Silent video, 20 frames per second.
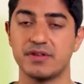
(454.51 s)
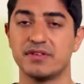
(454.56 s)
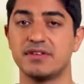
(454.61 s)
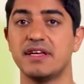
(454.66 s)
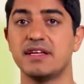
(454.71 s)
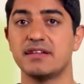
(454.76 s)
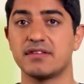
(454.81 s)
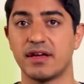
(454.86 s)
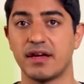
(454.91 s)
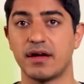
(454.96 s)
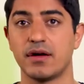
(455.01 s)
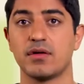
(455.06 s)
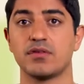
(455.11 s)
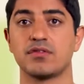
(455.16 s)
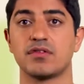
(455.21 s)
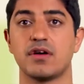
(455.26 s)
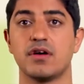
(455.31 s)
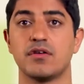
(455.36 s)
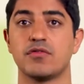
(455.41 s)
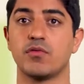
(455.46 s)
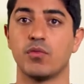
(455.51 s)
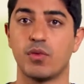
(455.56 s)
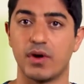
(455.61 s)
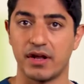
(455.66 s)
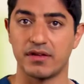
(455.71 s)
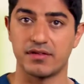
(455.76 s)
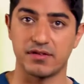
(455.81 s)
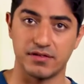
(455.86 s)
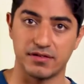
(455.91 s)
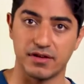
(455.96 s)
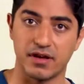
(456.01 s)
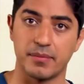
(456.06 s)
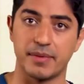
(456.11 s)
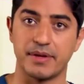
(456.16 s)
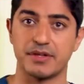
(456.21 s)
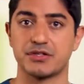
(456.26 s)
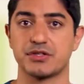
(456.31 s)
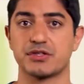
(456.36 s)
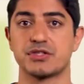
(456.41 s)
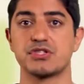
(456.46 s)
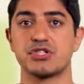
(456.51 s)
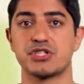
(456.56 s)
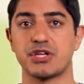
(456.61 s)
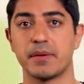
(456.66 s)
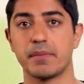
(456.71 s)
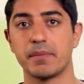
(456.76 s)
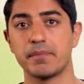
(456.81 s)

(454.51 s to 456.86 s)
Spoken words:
details of what is a sub-internship.